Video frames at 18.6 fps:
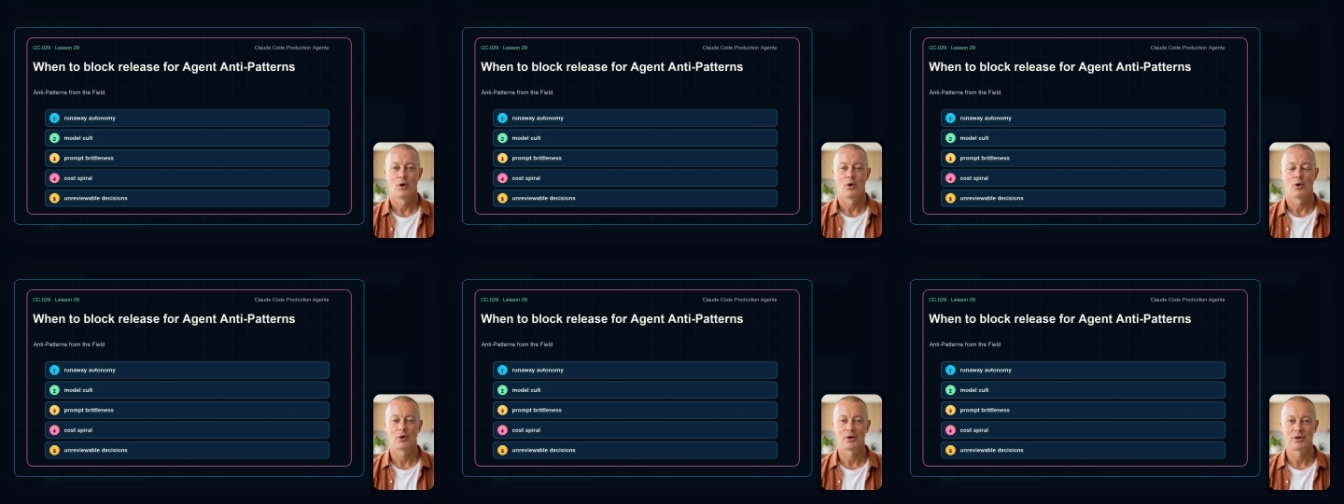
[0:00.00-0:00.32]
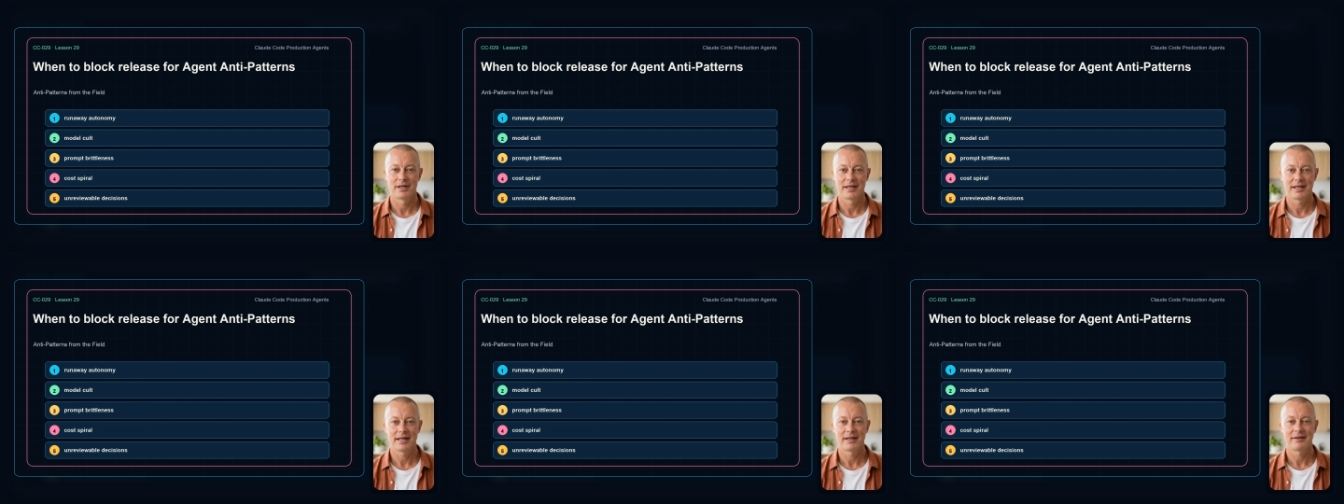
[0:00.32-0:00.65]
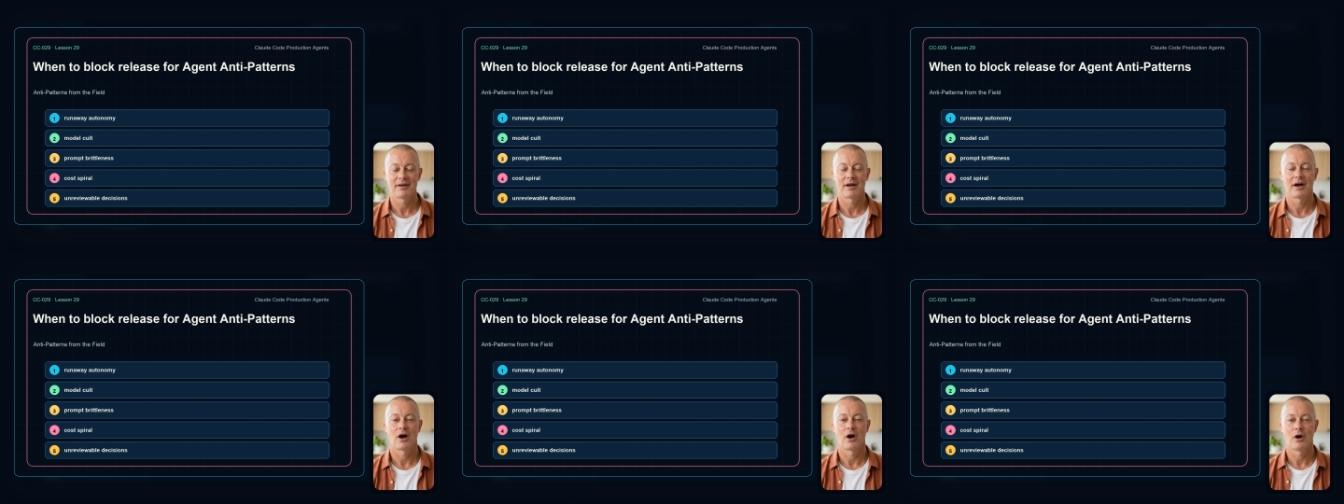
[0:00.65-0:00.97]
or
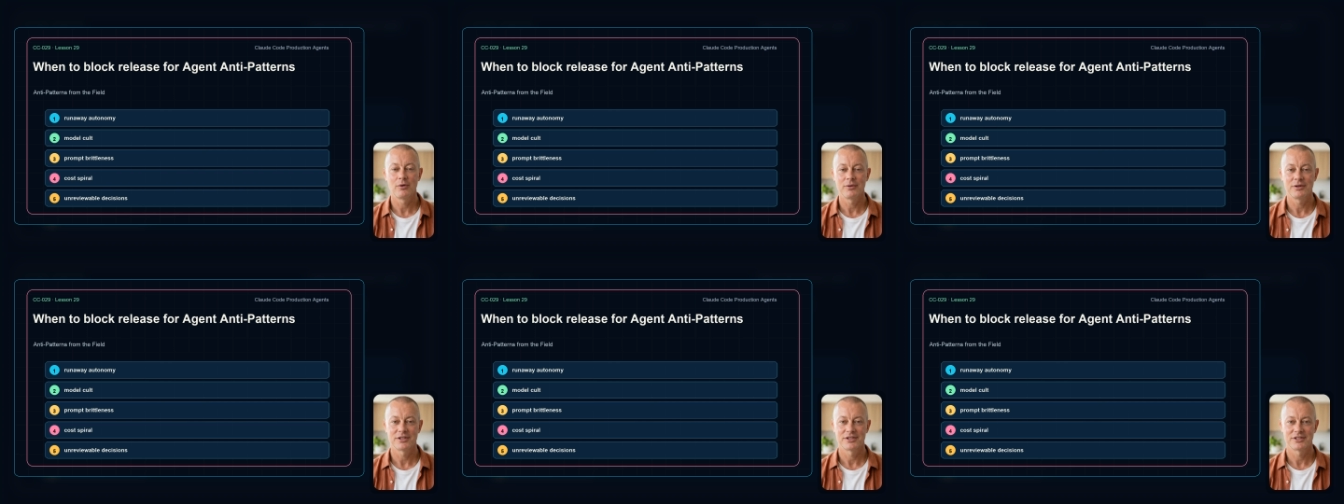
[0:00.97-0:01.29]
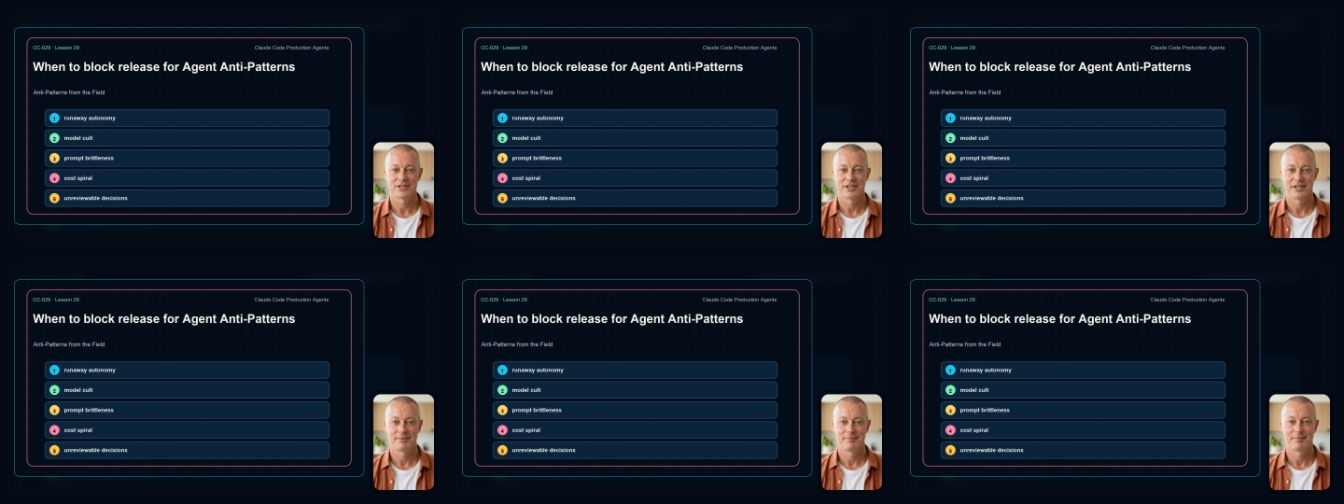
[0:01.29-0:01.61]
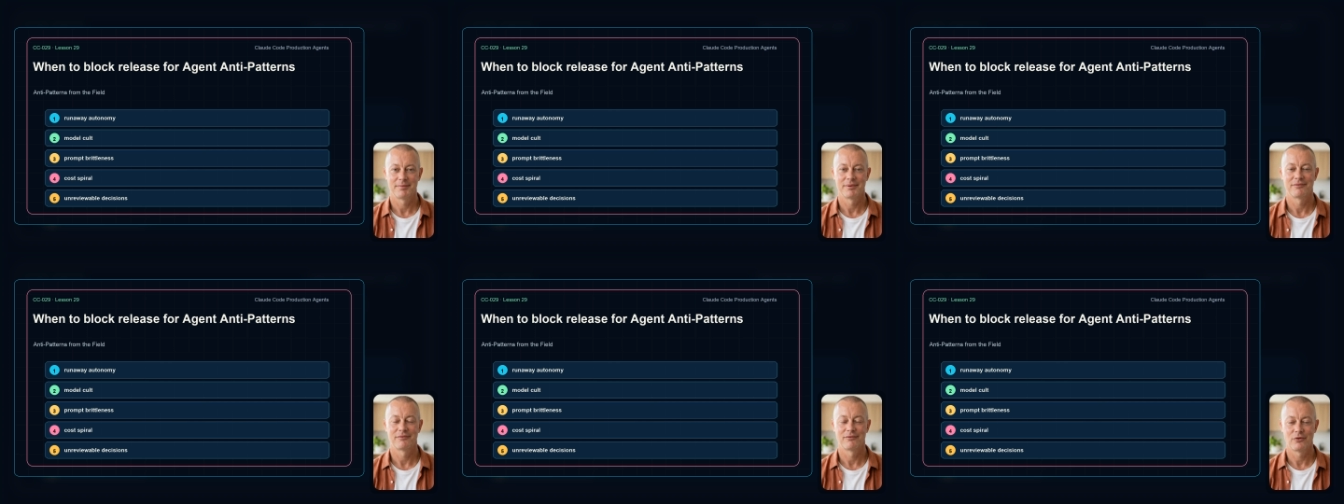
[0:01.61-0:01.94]
clearer ownership
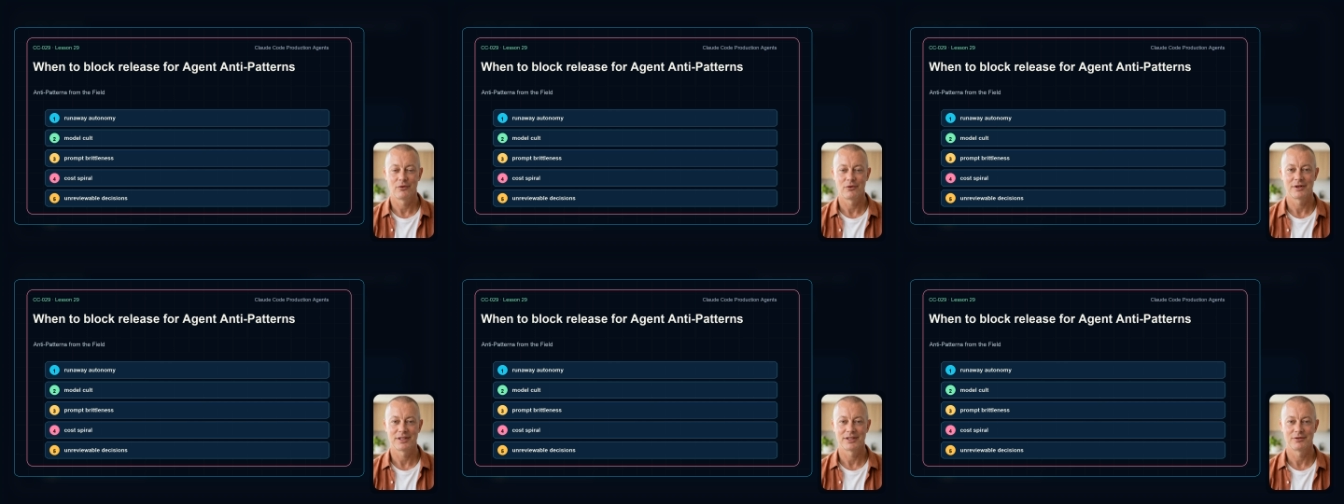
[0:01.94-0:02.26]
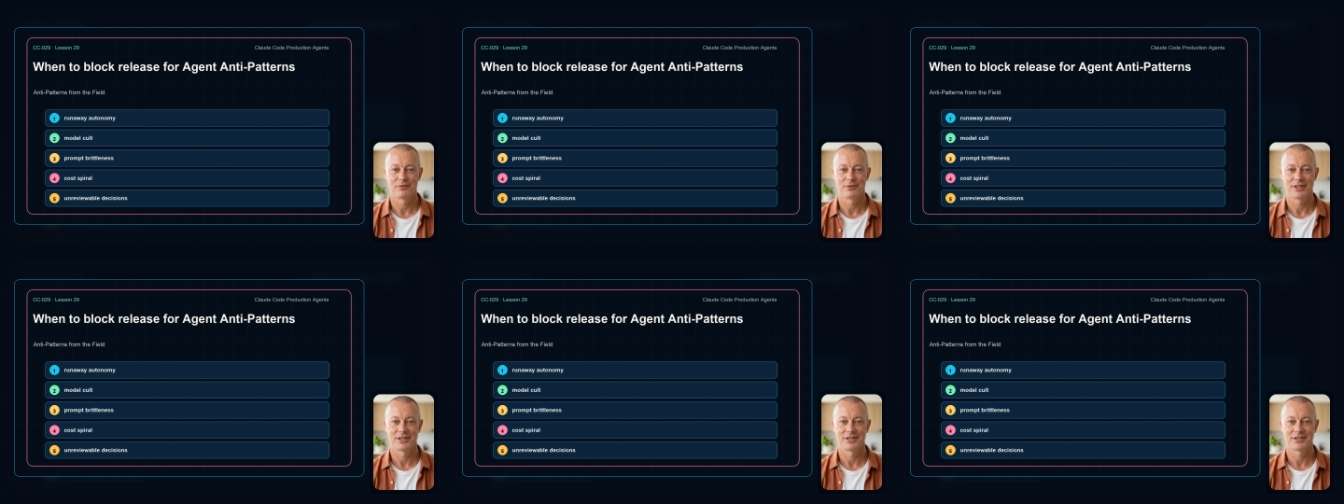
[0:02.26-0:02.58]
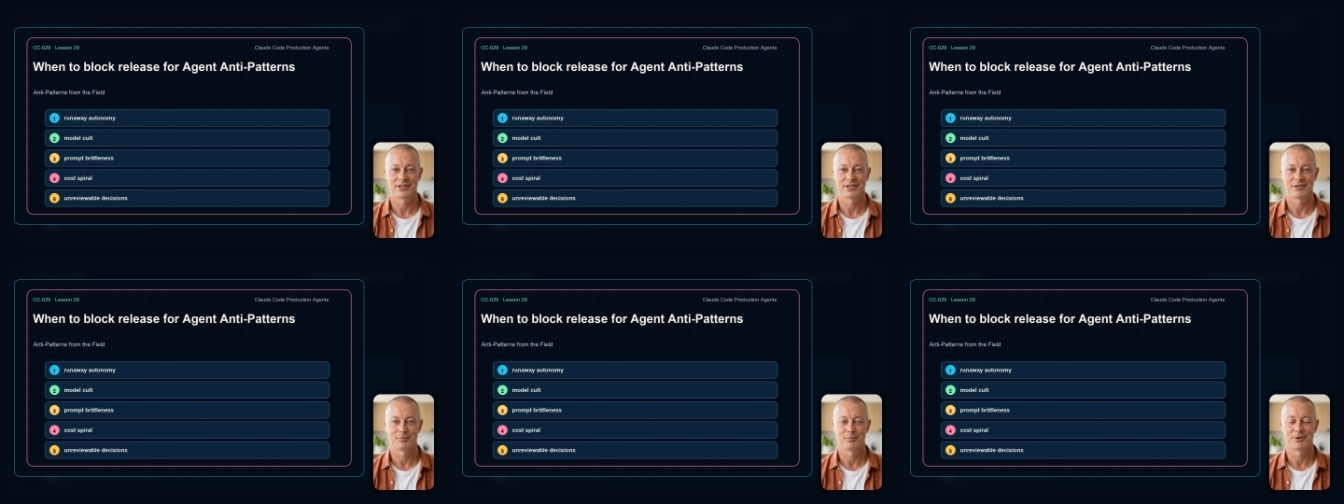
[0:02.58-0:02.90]
before it
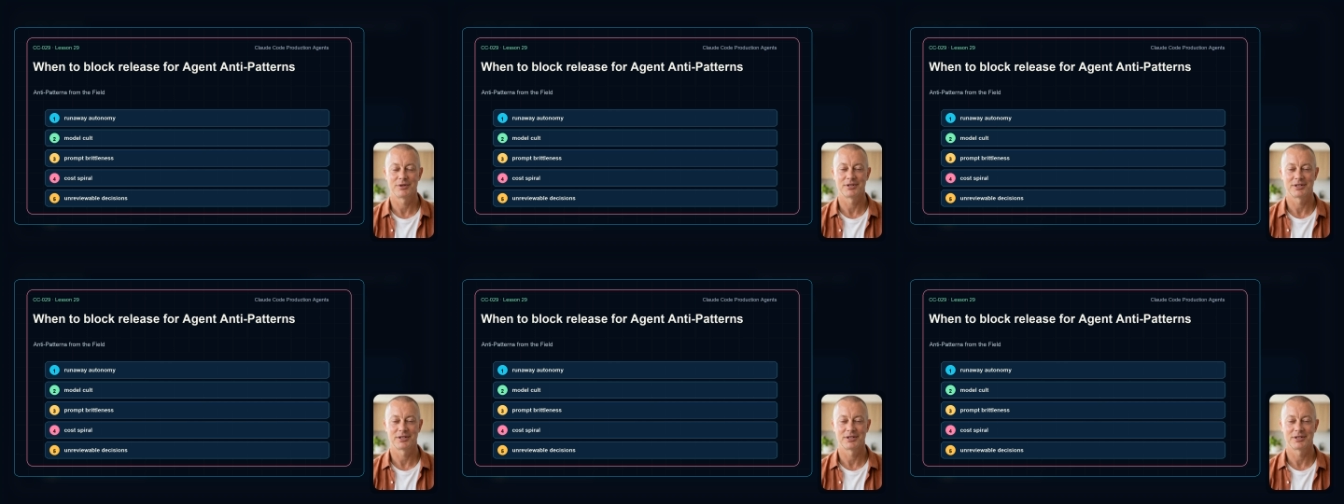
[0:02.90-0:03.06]
reaches